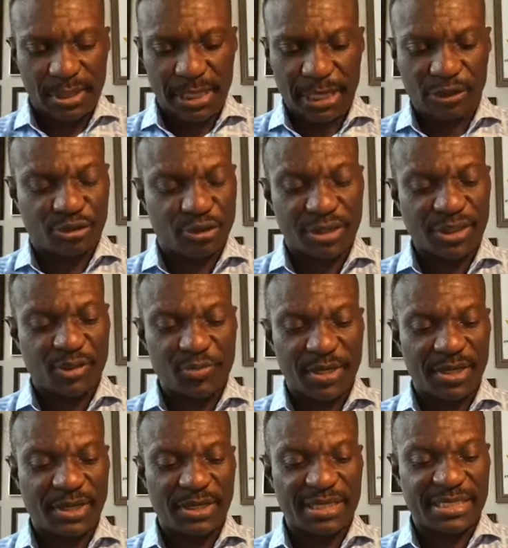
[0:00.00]
And trust
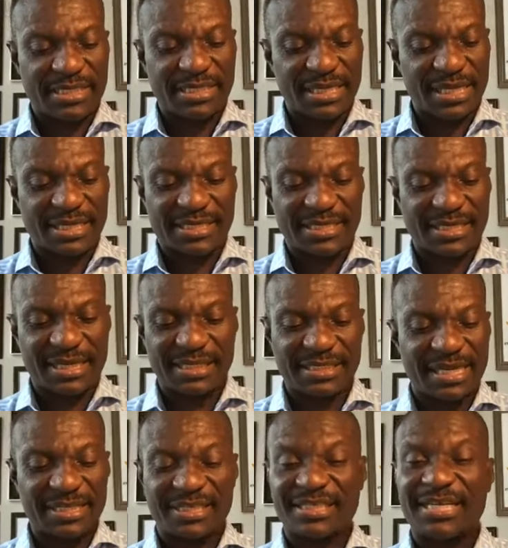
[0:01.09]
me, it's
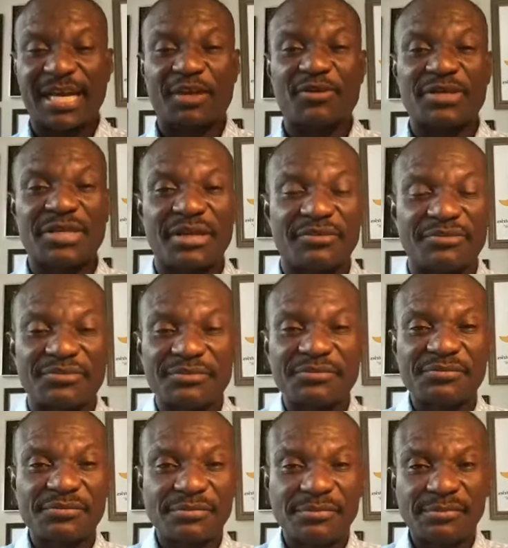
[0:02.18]
just check yourself.
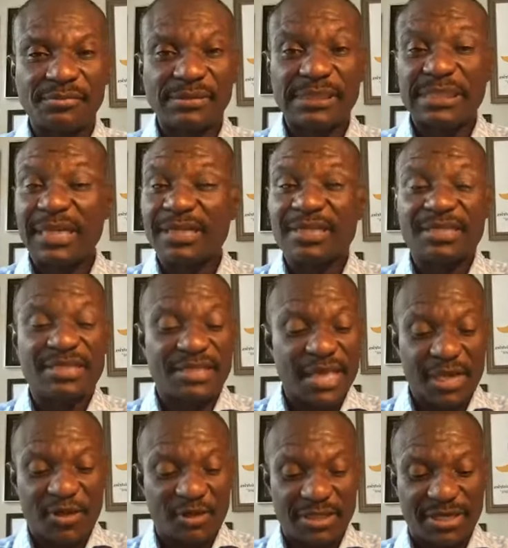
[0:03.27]
Just
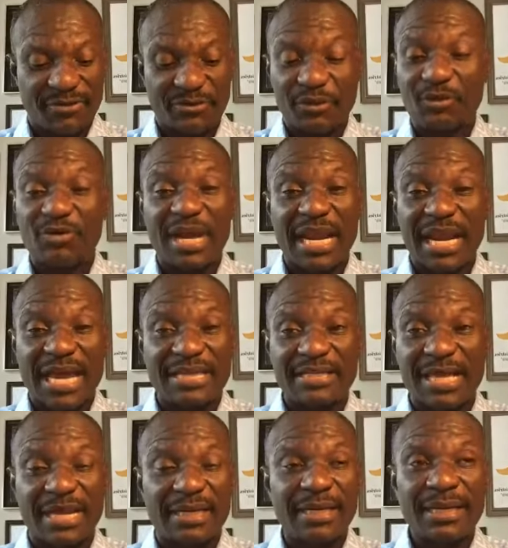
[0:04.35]
check yourself. You realize
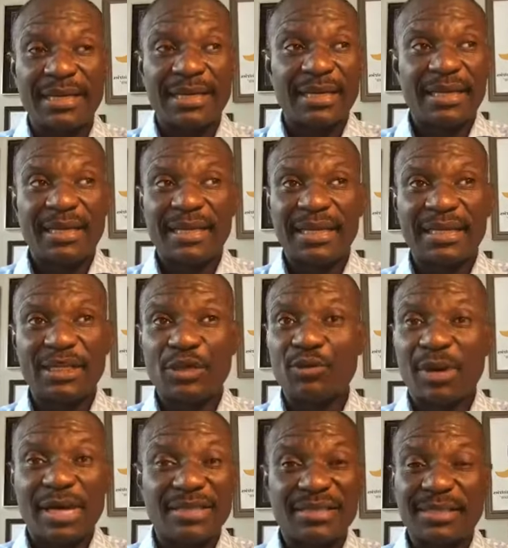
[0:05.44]
that you
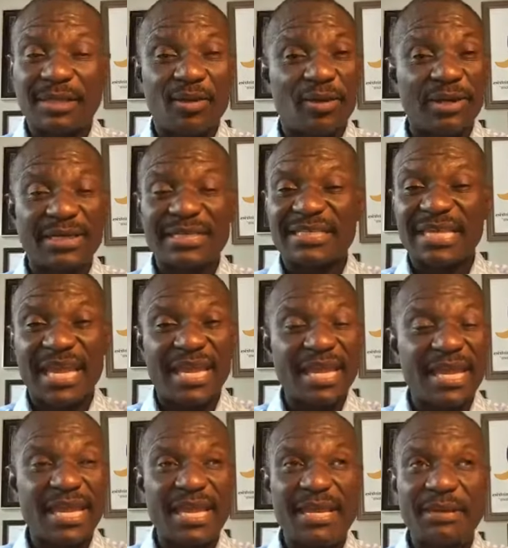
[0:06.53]
are still on the
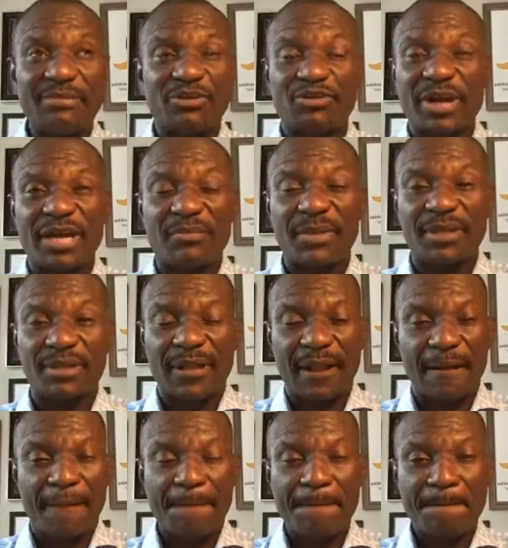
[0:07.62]
same treadmill.
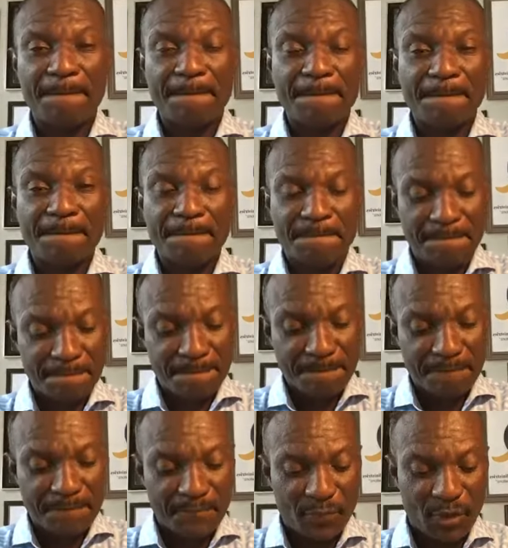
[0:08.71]

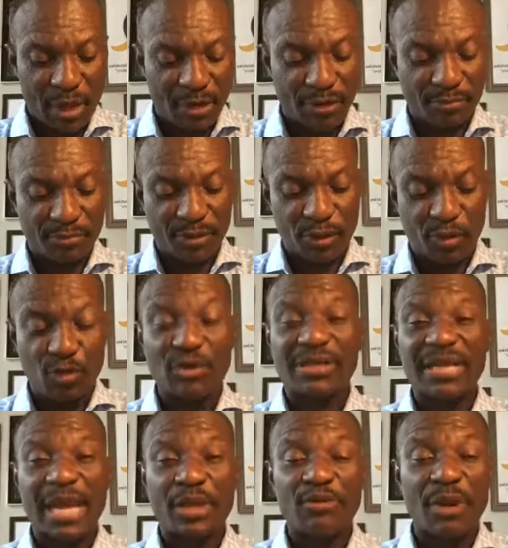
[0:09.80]
You are not, you look
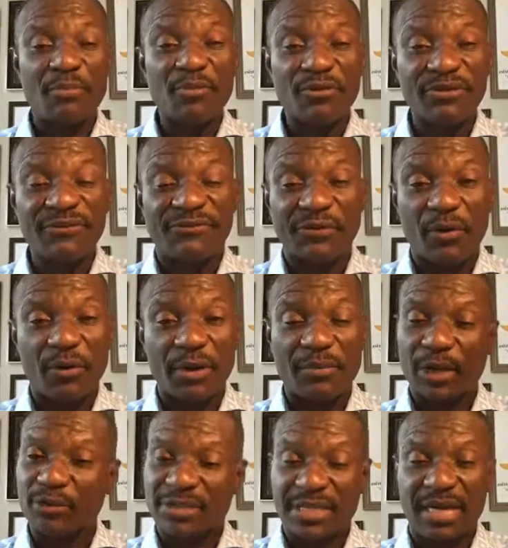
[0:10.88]
like you are moving forward, but
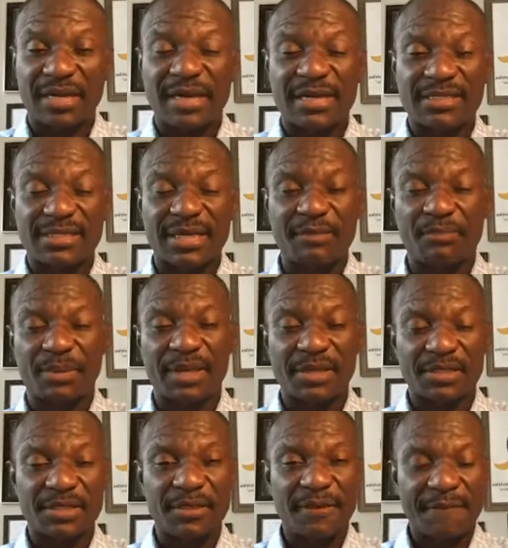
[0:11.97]
you're standing in the same
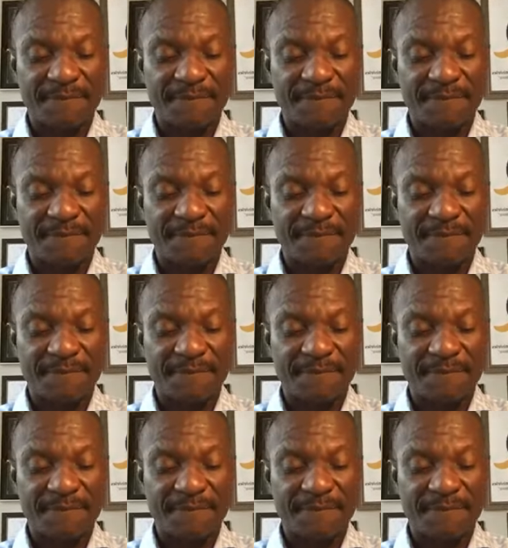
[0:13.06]
place.